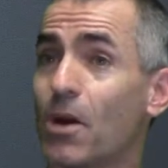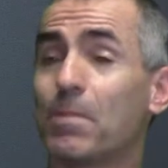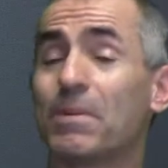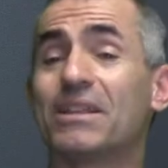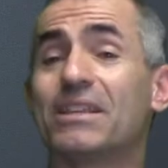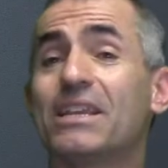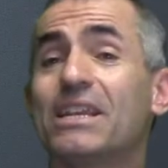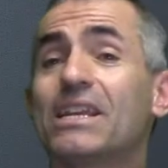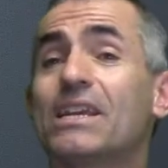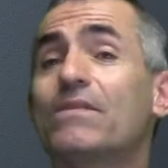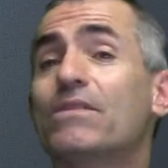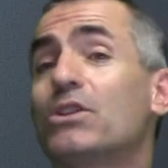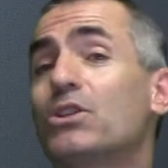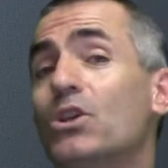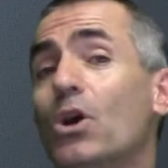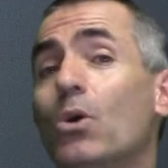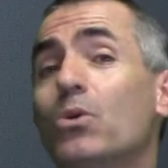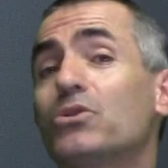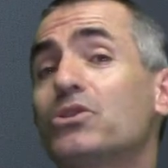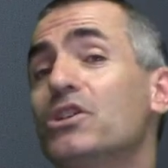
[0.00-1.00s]
but it didn't give a
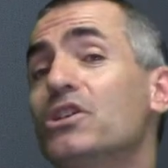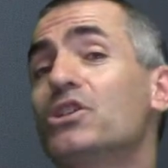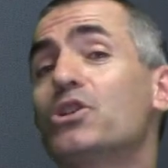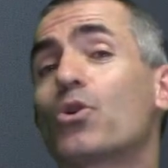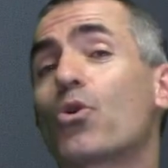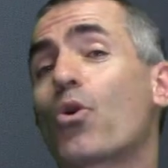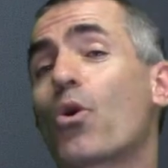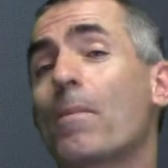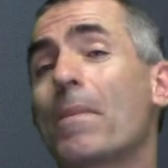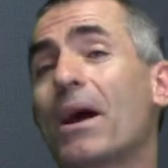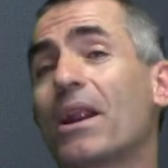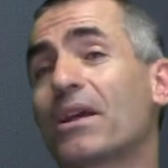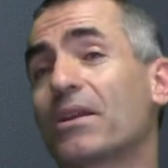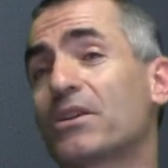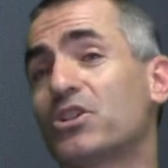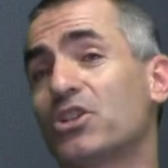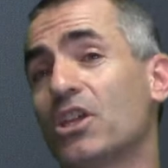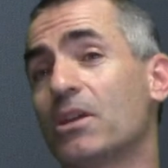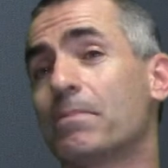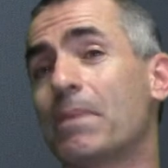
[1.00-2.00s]
dosage or amount of
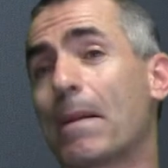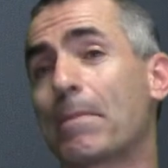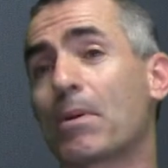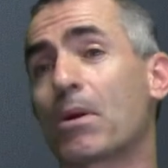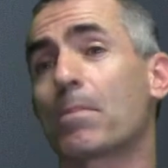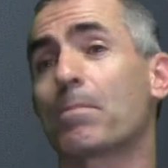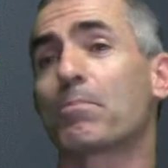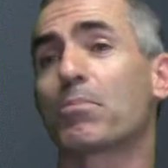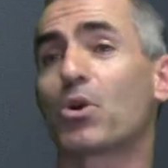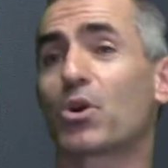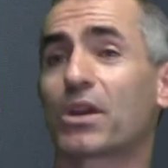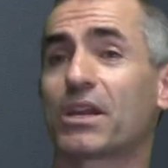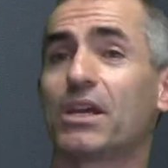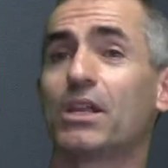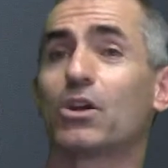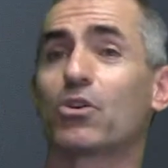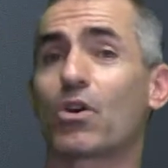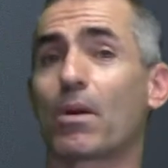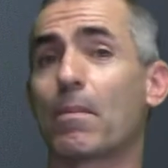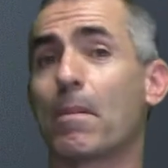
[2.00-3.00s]
chili pepper per
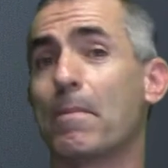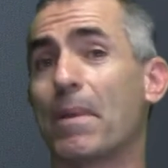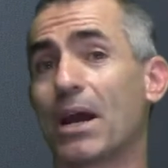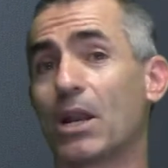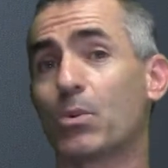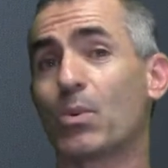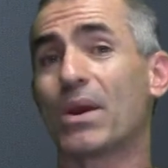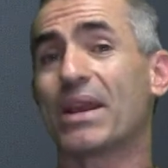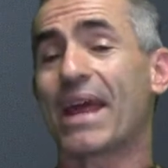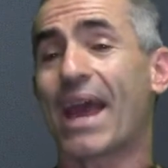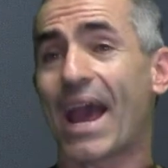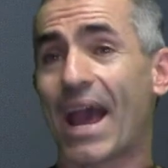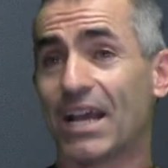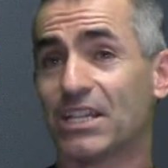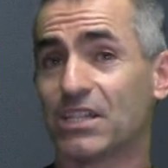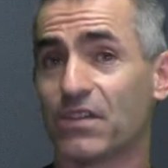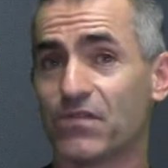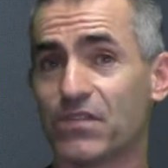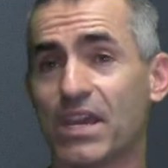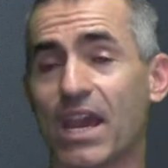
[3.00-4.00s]
kilogram of body weight
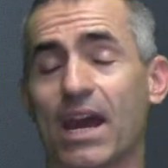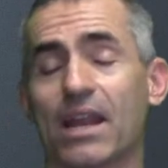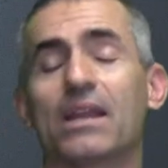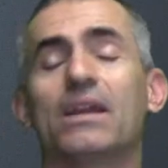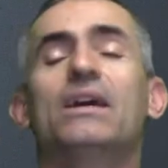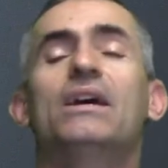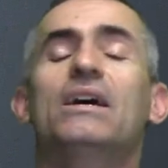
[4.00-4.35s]
as of yet.